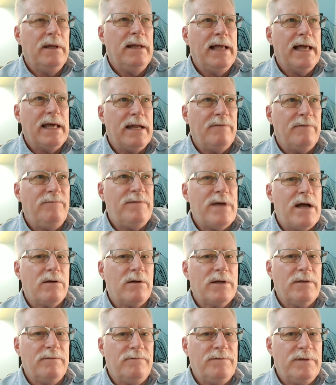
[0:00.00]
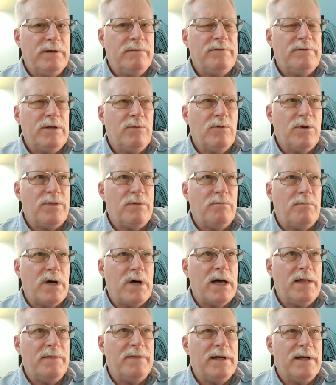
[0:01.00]
had a Falcon 50 with a
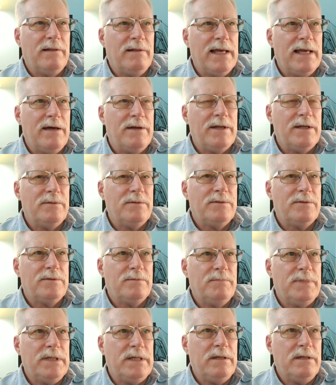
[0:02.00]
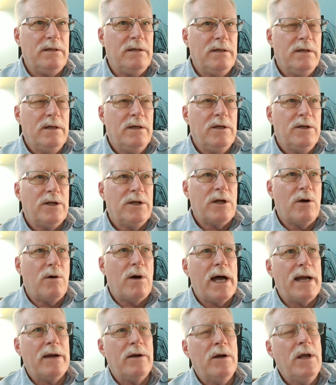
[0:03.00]
mod that allowed it to go
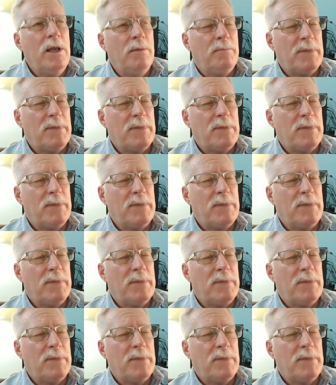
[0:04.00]
higher.